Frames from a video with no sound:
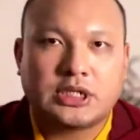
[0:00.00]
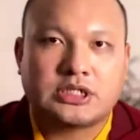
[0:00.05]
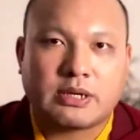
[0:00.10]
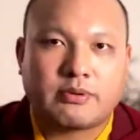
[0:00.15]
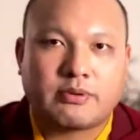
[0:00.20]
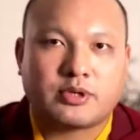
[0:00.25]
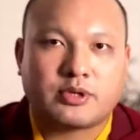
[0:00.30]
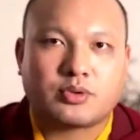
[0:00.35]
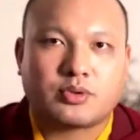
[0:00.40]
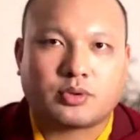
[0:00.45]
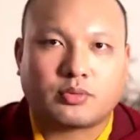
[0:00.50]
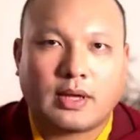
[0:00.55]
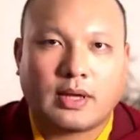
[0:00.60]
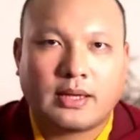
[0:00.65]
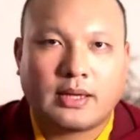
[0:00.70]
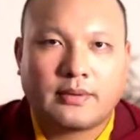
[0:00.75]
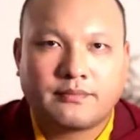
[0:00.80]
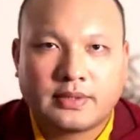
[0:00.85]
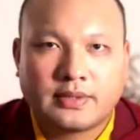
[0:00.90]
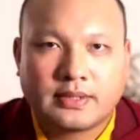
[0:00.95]
So
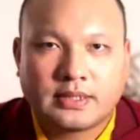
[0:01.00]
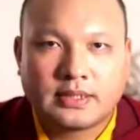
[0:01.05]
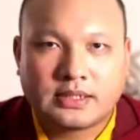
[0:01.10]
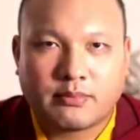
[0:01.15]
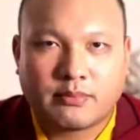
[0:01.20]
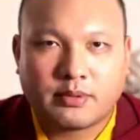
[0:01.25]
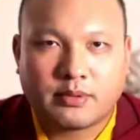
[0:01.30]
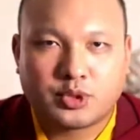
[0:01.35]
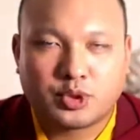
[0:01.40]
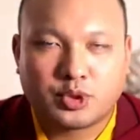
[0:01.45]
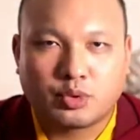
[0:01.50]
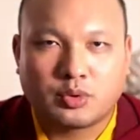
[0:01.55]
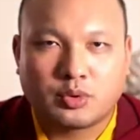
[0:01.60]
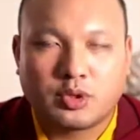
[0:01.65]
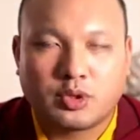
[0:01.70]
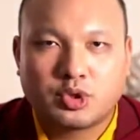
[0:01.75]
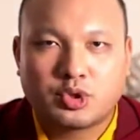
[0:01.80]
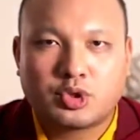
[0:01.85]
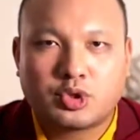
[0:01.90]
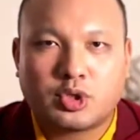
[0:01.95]
only
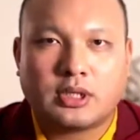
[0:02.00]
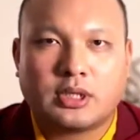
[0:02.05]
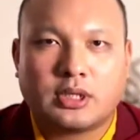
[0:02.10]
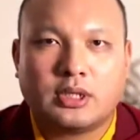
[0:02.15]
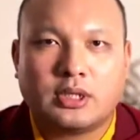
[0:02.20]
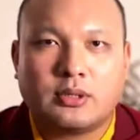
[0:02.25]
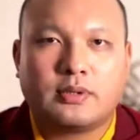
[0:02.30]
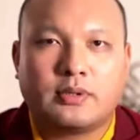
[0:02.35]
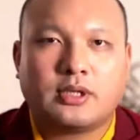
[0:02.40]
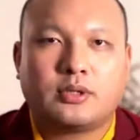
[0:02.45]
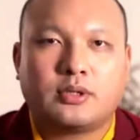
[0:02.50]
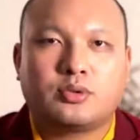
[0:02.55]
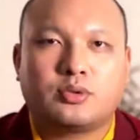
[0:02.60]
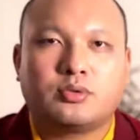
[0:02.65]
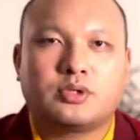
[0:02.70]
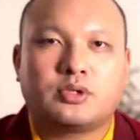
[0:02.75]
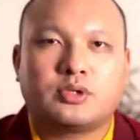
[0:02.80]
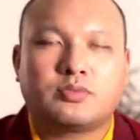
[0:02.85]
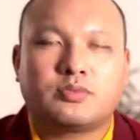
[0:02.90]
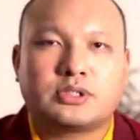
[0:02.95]
after a lot of
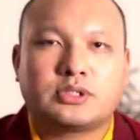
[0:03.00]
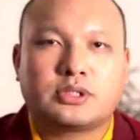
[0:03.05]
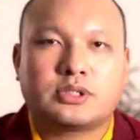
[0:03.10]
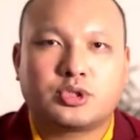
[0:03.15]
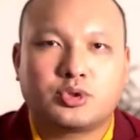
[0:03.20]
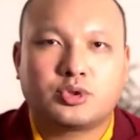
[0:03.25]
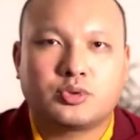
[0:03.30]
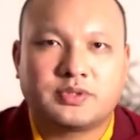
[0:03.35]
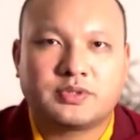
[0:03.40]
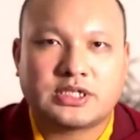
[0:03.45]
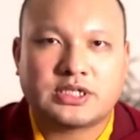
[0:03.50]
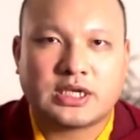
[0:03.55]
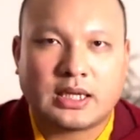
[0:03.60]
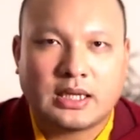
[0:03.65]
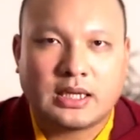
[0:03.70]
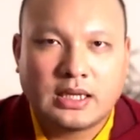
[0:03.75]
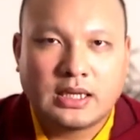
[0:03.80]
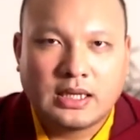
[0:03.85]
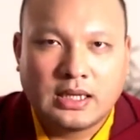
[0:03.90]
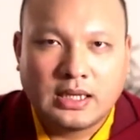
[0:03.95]
water had been sprinkled on his,
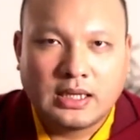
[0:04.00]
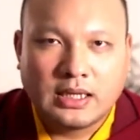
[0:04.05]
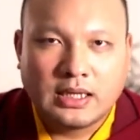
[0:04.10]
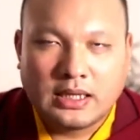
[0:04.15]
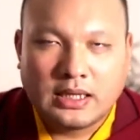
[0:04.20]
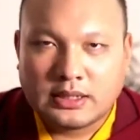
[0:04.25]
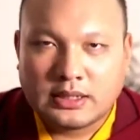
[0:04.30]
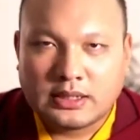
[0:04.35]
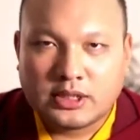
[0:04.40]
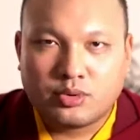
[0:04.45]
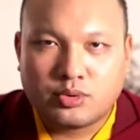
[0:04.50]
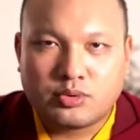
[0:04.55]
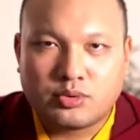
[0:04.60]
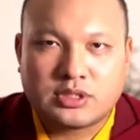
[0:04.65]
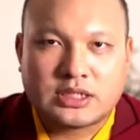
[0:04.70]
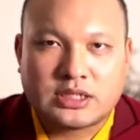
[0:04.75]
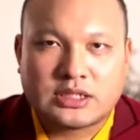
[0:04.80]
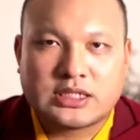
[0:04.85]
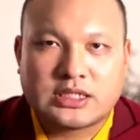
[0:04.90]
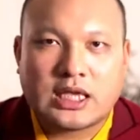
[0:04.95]
splashed on his face, did
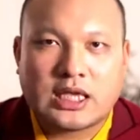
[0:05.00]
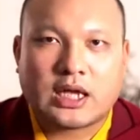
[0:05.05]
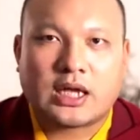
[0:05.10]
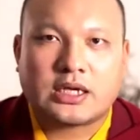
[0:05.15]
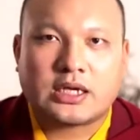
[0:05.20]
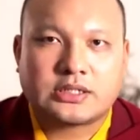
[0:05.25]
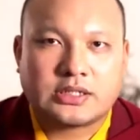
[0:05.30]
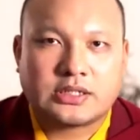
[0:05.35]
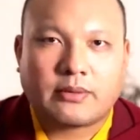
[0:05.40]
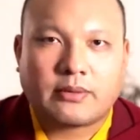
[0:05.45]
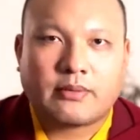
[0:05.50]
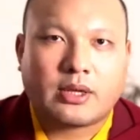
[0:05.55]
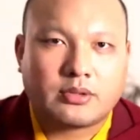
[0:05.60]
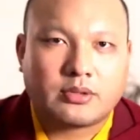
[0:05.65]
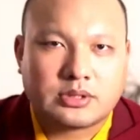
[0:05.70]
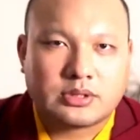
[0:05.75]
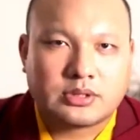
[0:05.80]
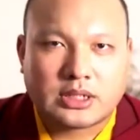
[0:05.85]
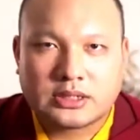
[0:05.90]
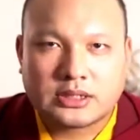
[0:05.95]
he regain his
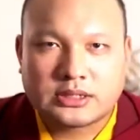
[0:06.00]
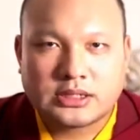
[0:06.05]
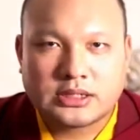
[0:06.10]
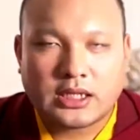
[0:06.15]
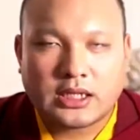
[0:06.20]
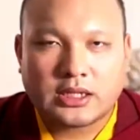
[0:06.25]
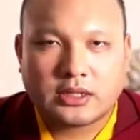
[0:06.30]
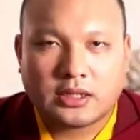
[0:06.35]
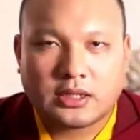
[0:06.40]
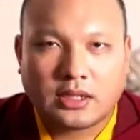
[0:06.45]
consciousness.